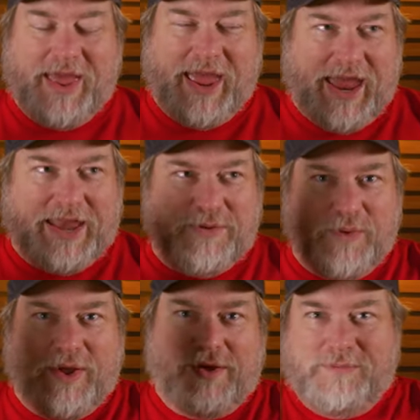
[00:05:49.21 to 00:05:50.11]
and it
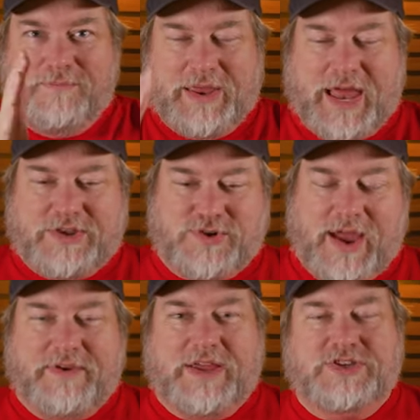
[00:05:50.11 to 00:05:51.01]
will be like
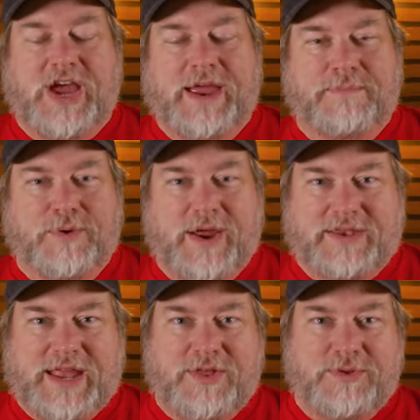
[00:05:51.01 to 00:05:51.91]
driving a giant brick
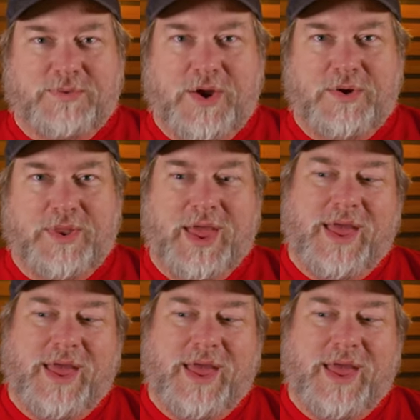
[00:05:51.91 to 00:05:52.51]
down the road.